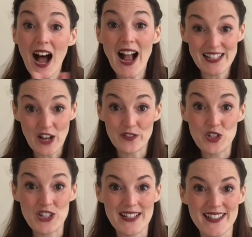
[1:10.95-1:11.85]
I love
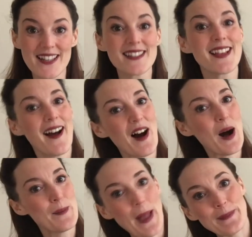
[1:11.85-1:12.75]
you, Jesus.
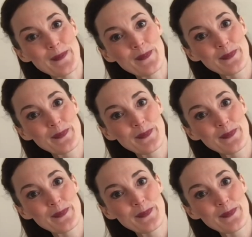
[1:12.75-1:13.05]
Amen.